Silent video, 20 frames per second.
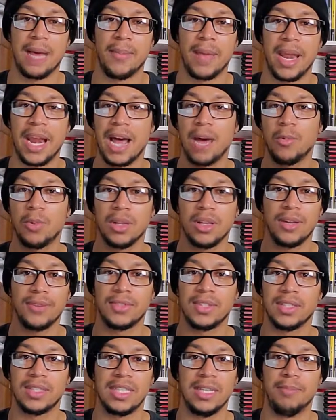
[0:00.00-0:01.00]
And I would love to
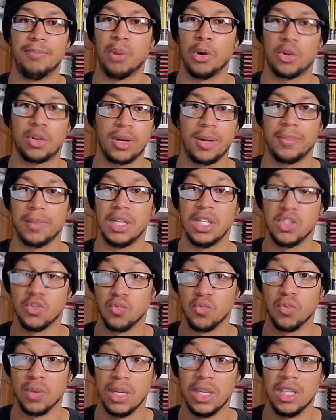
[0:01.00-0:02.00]
see both companies
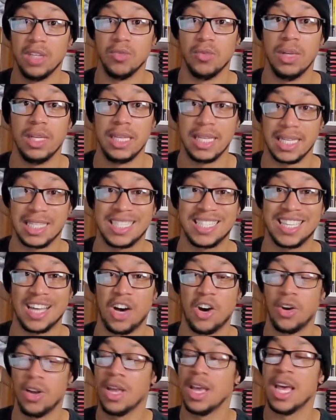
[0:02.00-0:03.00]
really, really
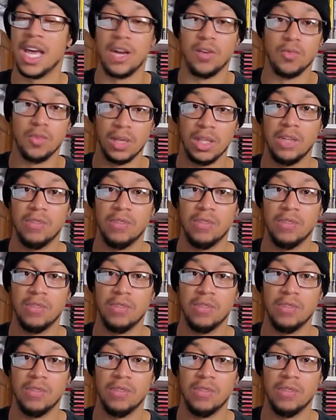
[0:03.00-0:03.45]
excel and really,